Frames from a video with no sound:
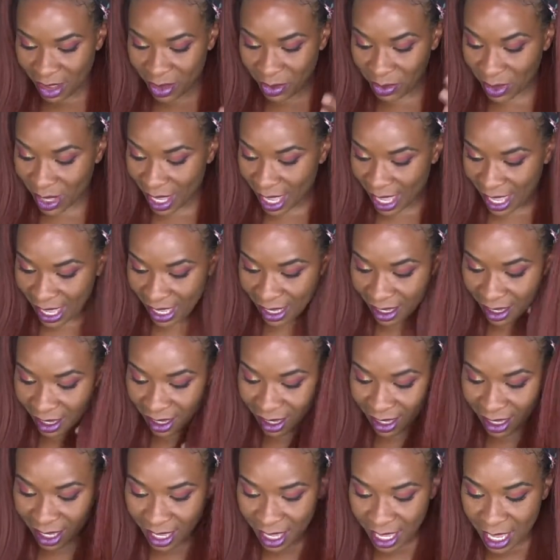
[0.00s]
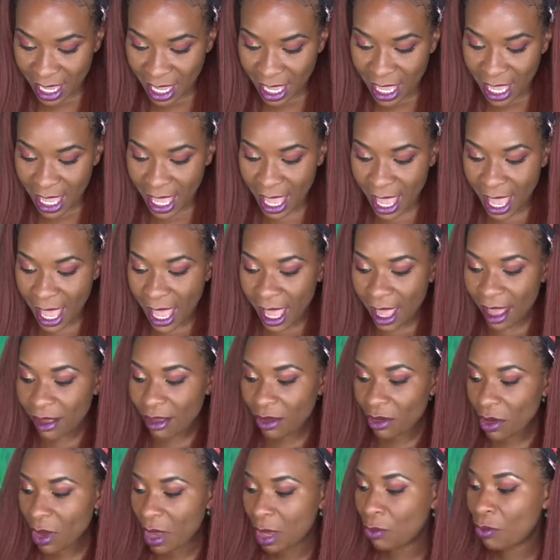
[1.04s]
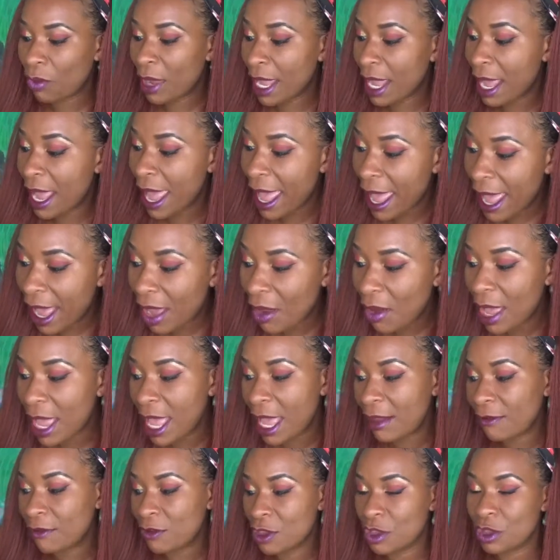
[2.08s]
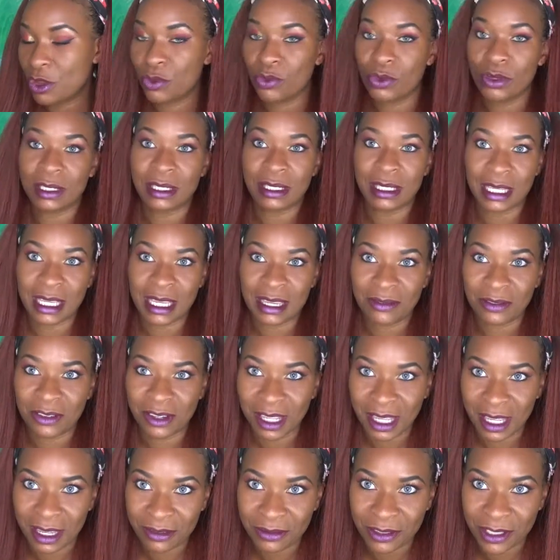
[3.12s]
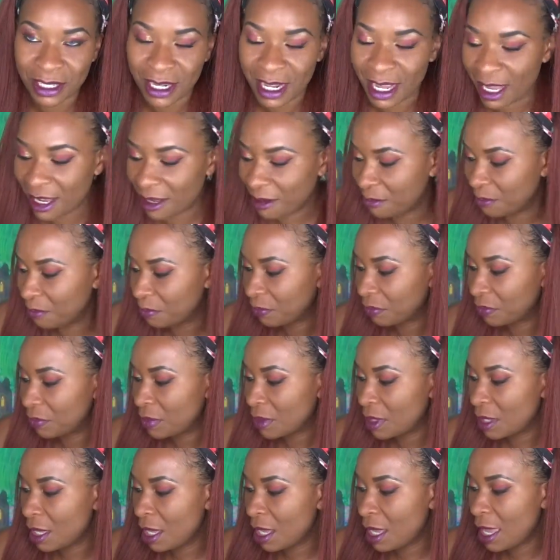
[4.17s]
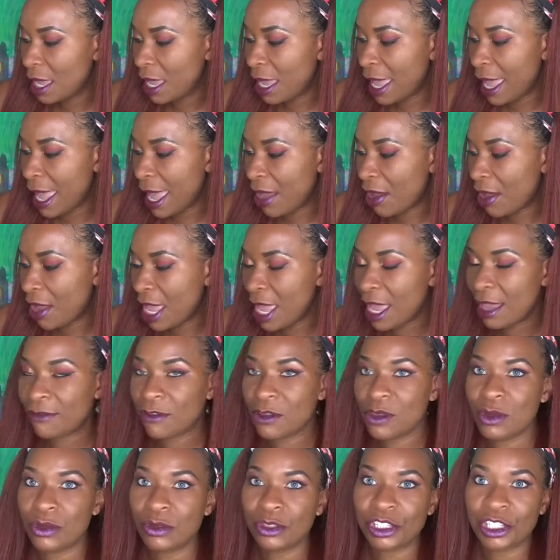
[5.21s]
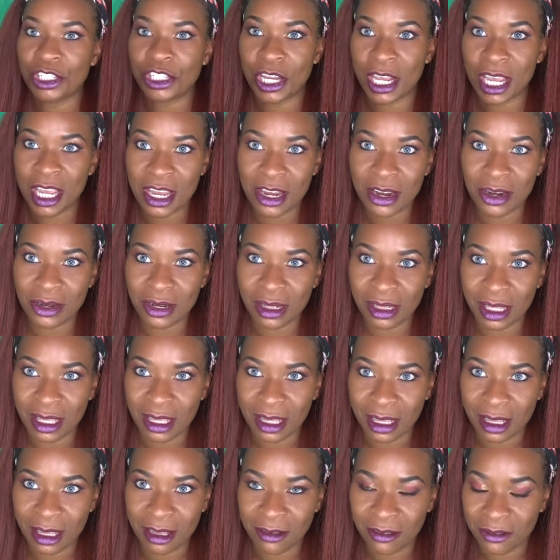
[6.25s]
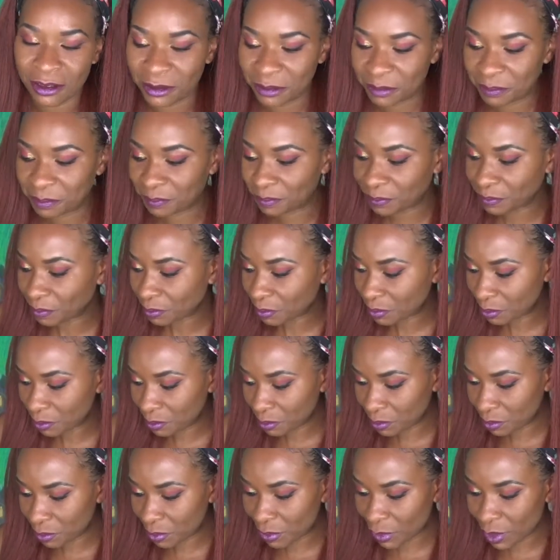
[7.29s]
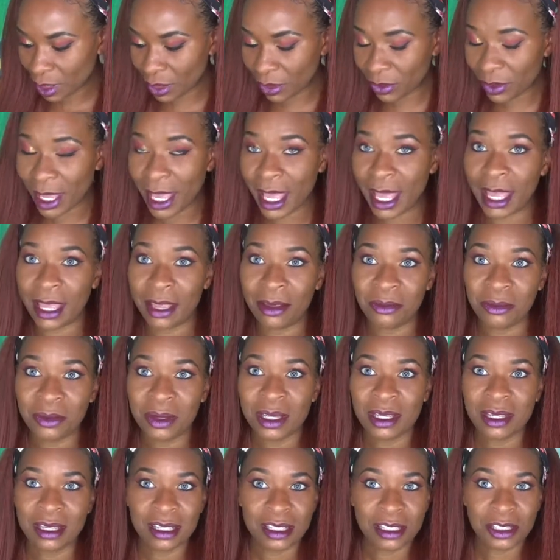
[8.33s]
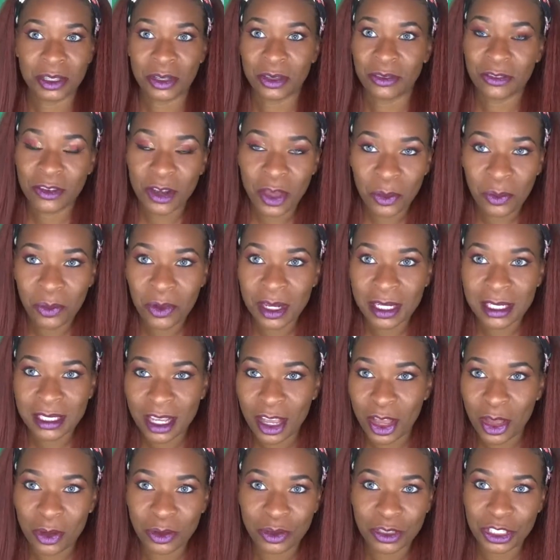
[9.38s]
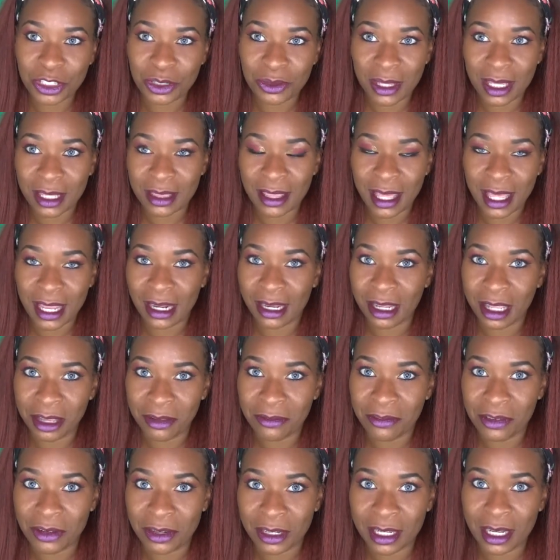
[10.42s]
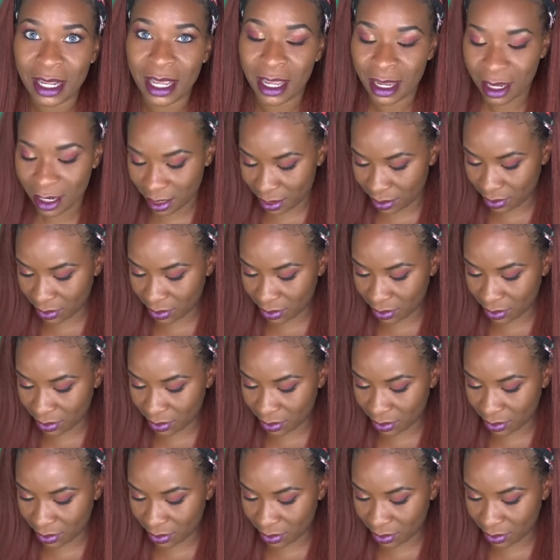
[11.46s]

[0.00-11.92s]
Okay. How have you received love today? How have you shared love? Okay. So if no one told you that they love you today,